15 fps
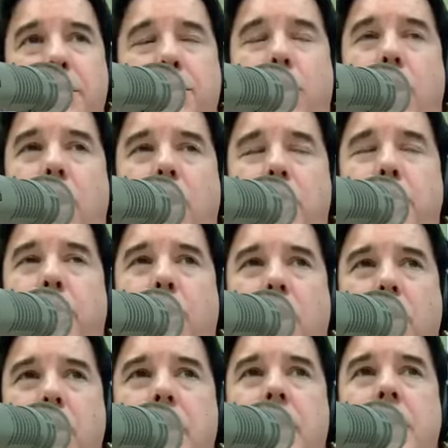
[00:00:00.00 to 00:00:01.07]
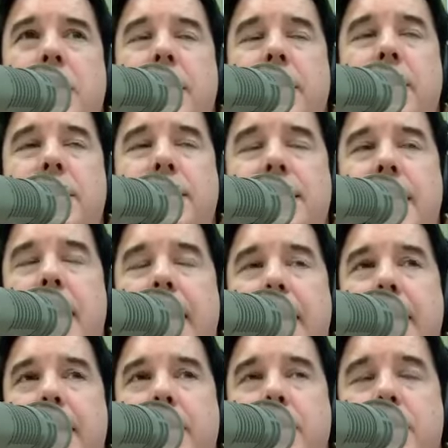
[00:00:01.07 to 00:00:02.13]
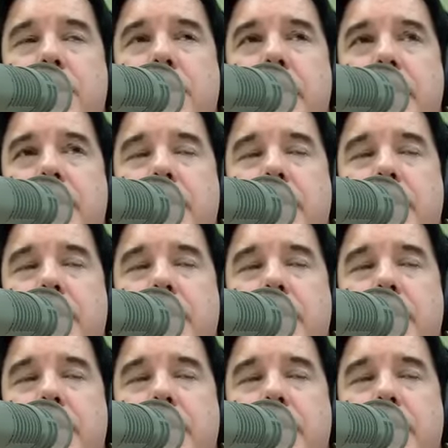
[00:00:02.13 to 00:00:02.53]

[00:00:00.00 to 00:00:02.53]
Paula, there's a sign in this